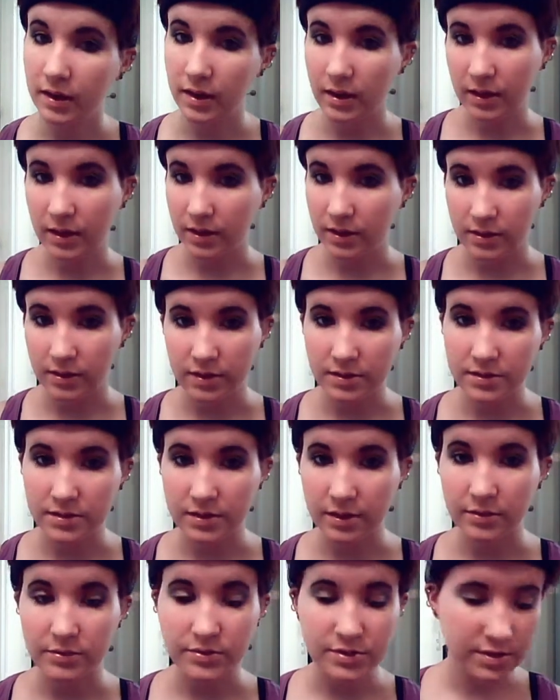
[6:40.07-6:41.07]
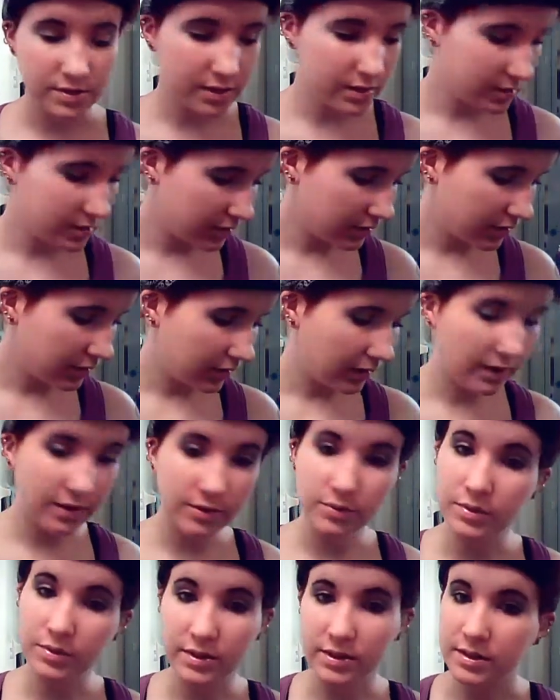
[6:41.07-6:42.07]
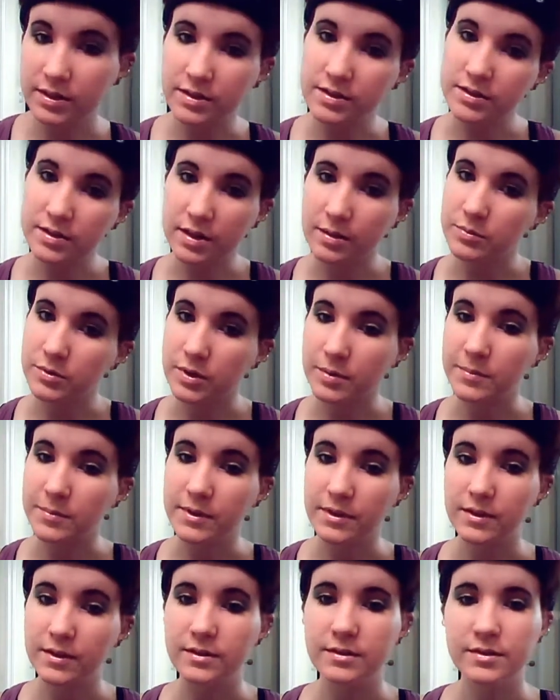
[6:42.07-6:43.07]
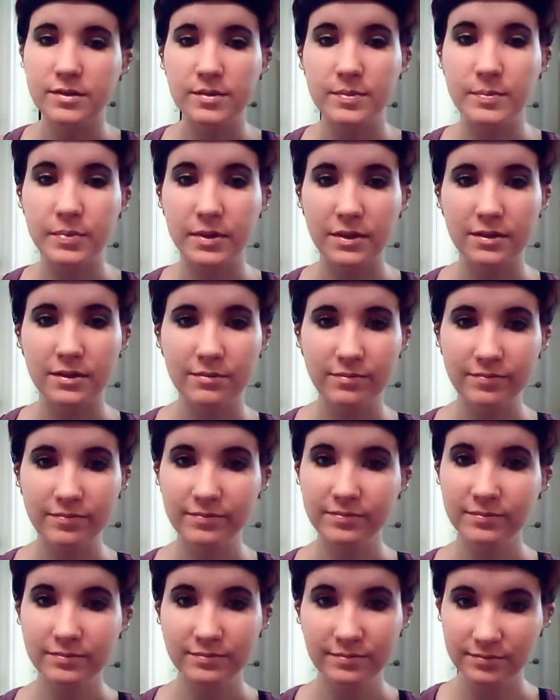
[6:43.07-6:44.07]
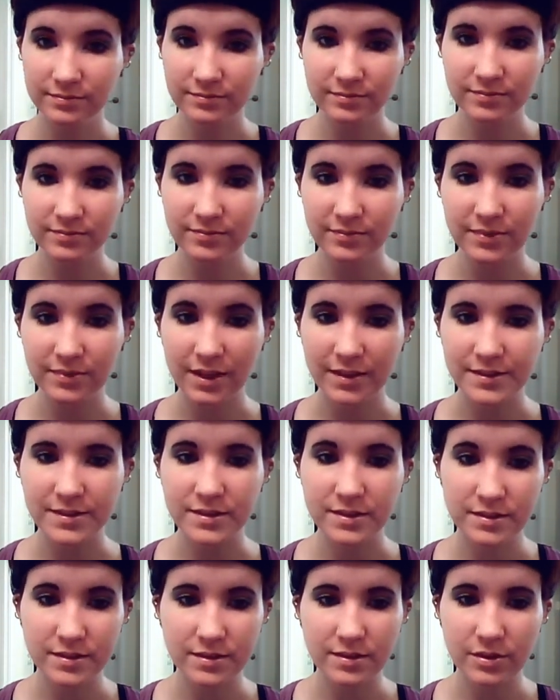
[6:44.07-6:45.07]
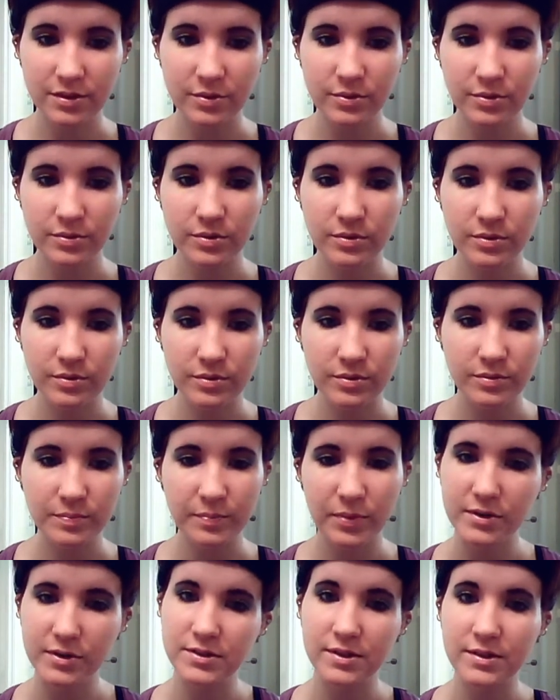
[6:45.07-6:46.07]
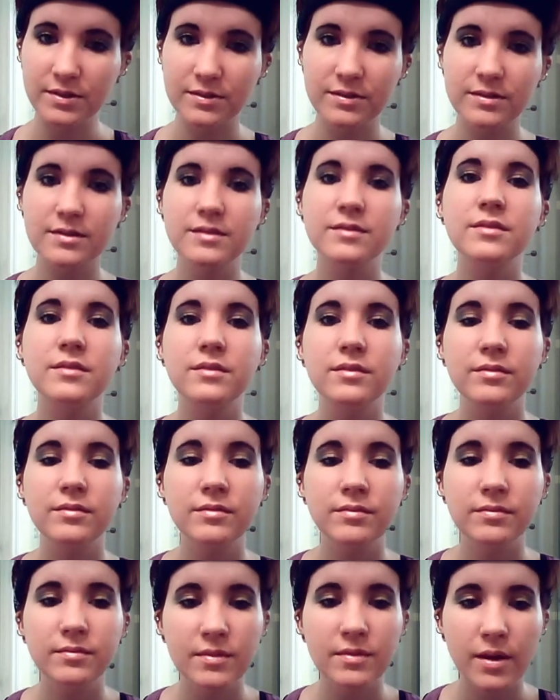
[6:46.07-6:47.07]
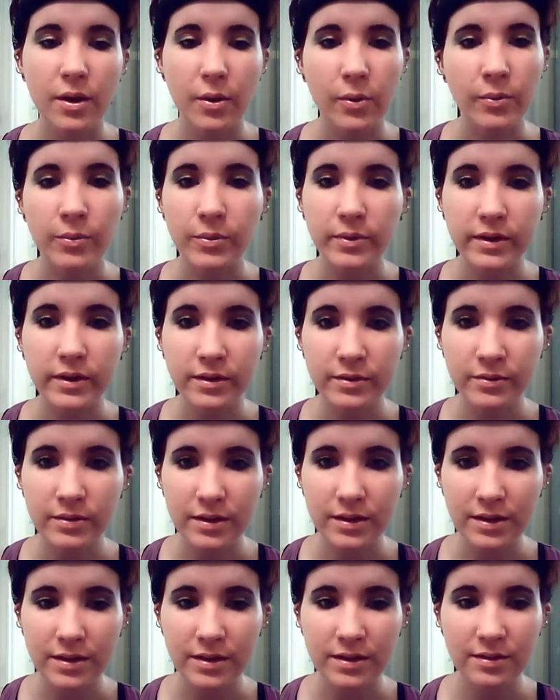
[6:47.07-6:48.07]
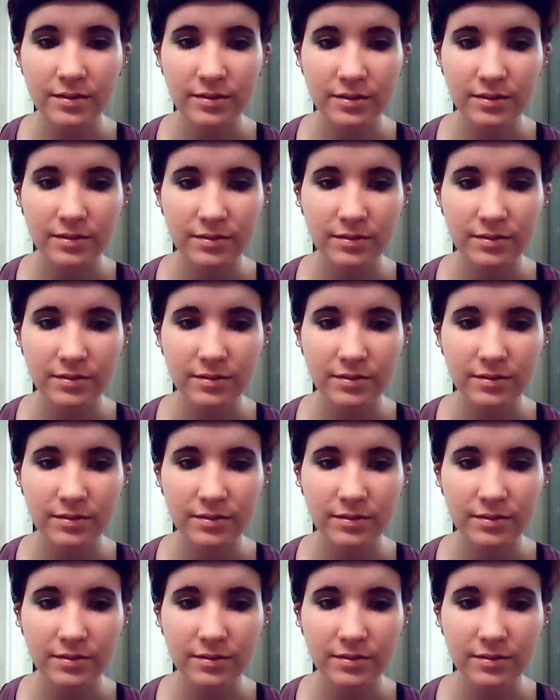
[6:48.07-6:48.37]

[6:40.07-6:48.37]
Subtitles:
And that's how it's done, and I really need to stop dropping things, but that's the whole process. Okie dokie.